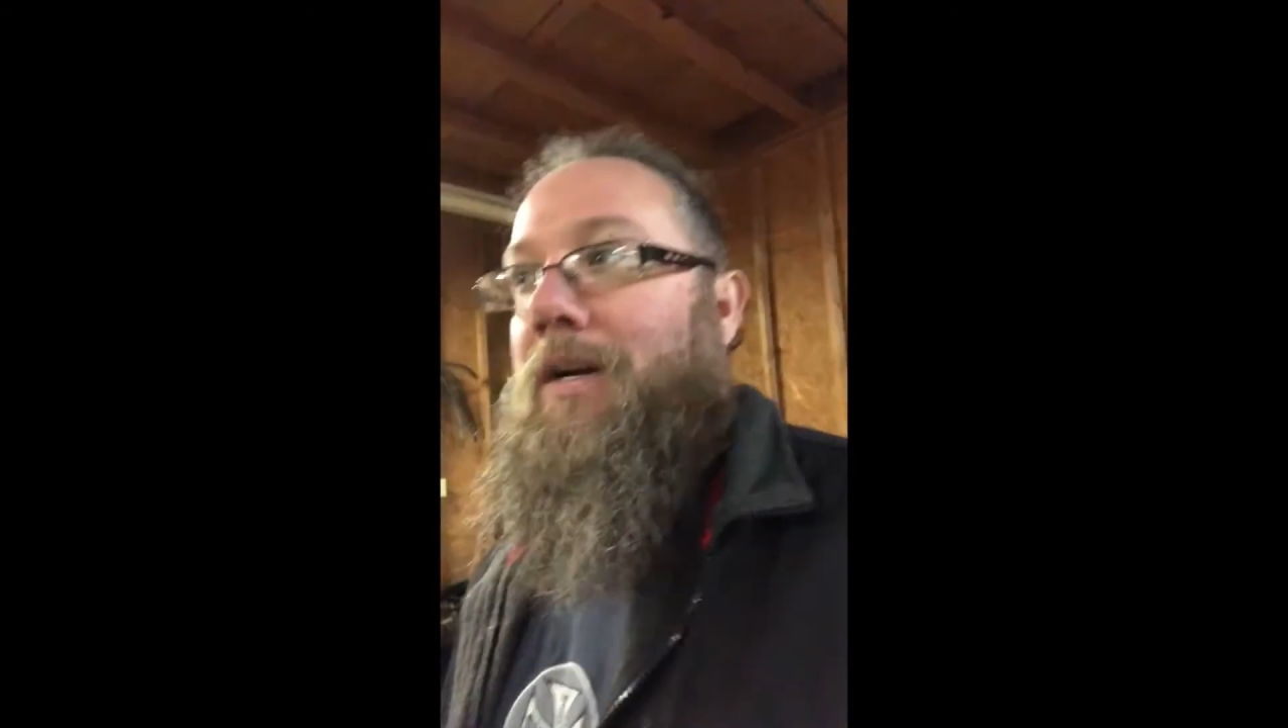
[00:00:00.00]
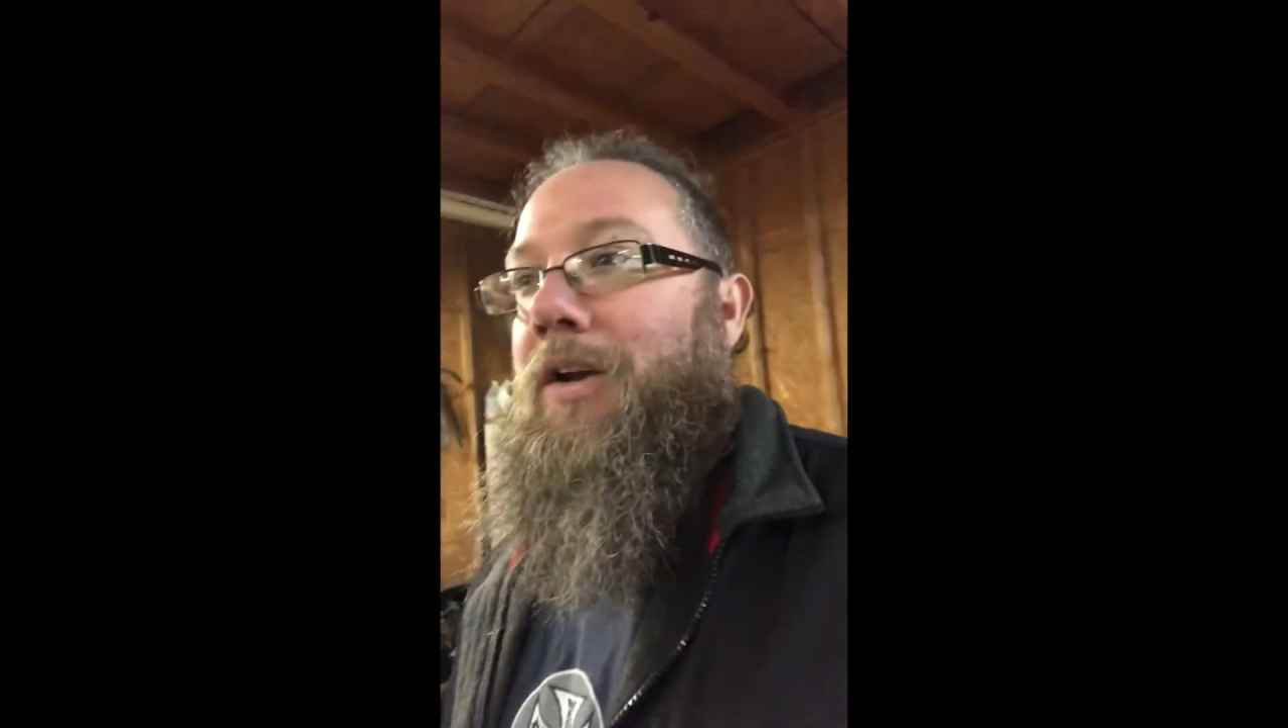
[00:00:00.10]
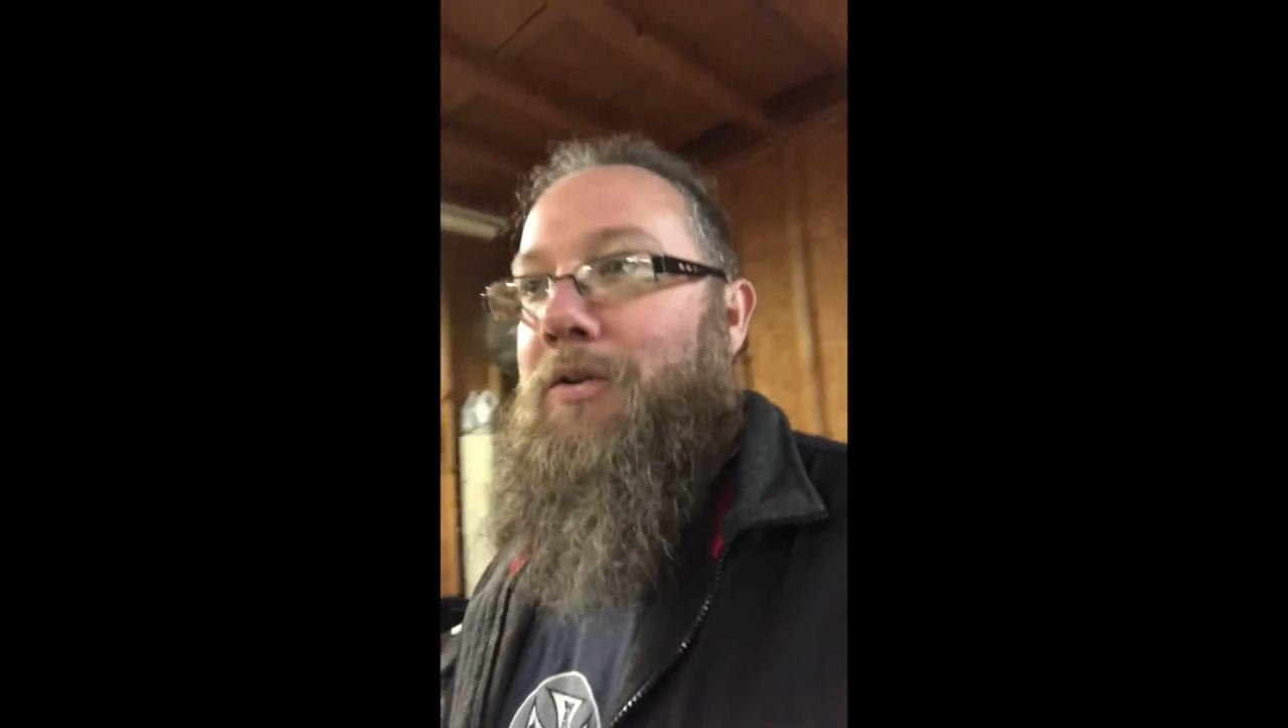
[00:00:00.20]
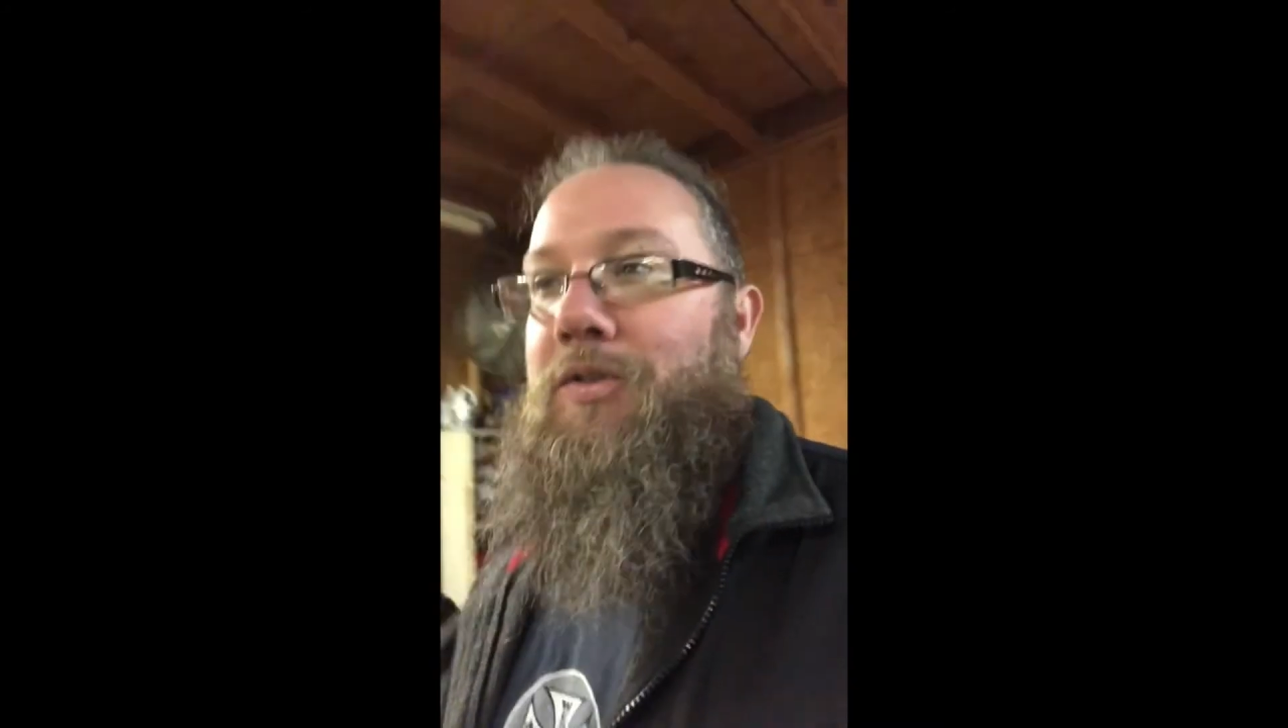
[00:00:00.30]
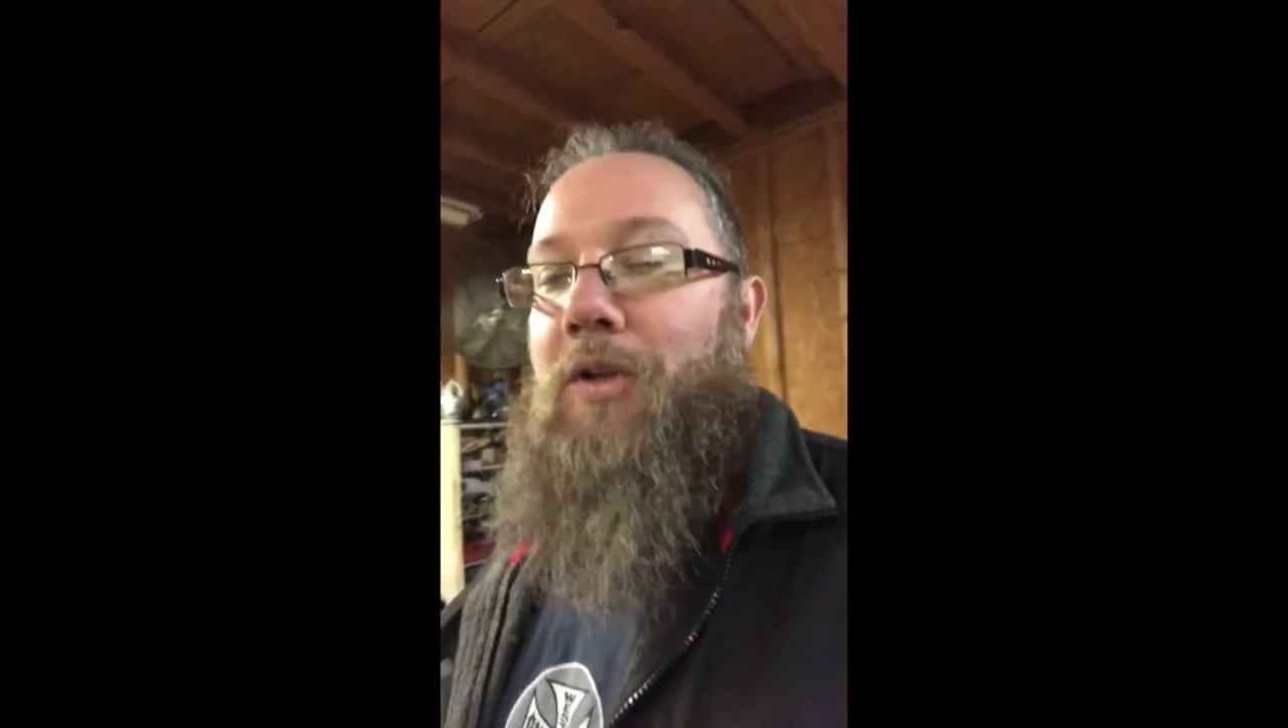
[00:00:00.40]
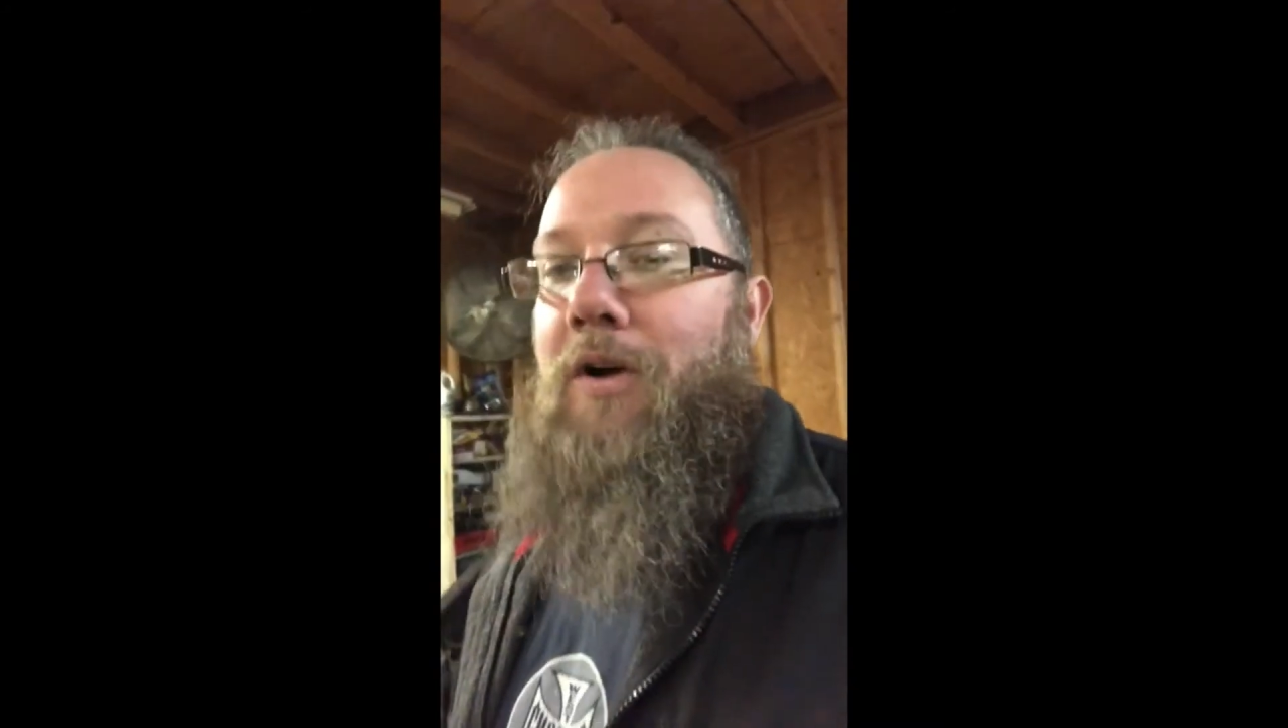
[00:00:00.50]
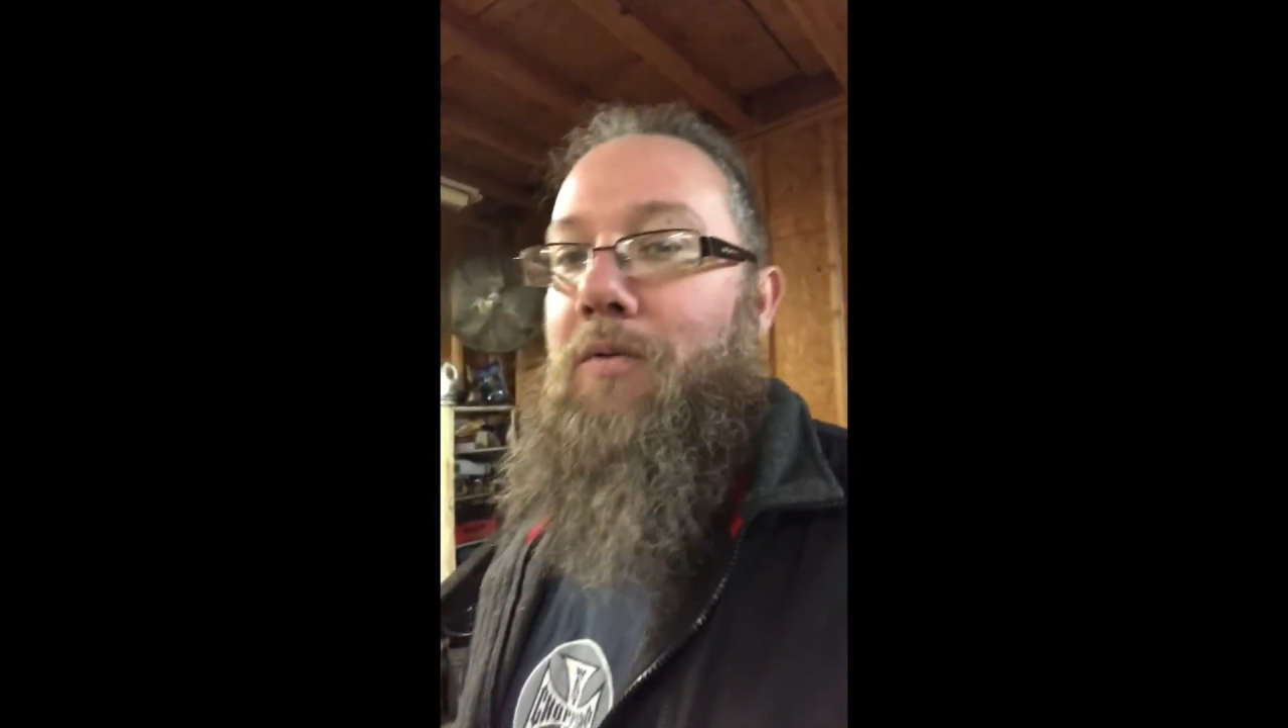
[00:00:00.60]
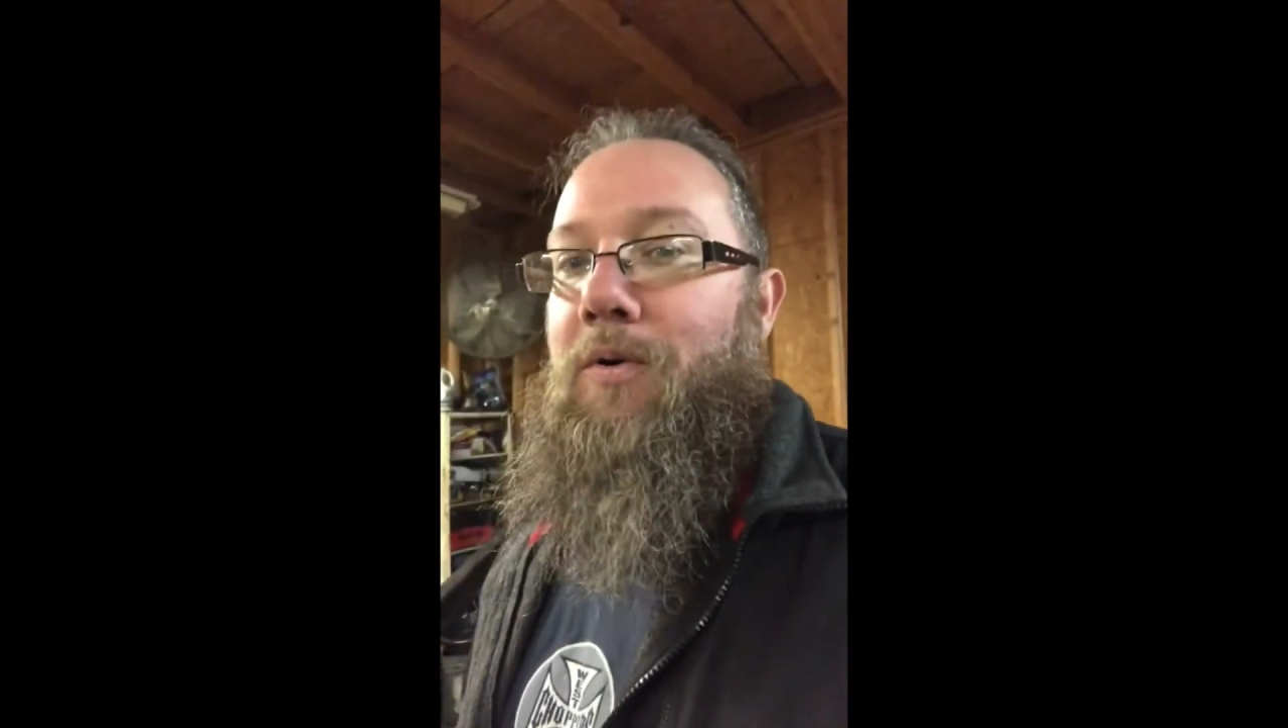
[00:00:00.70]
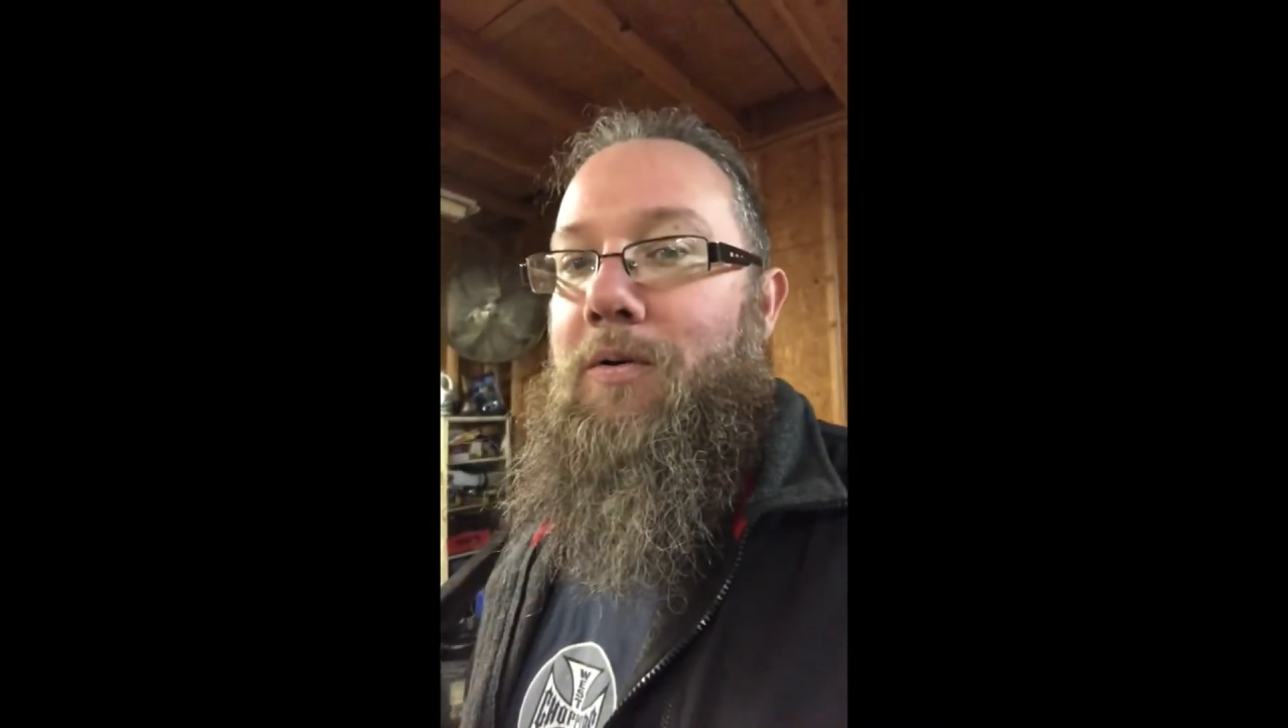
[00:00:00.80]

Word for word: I know it's a long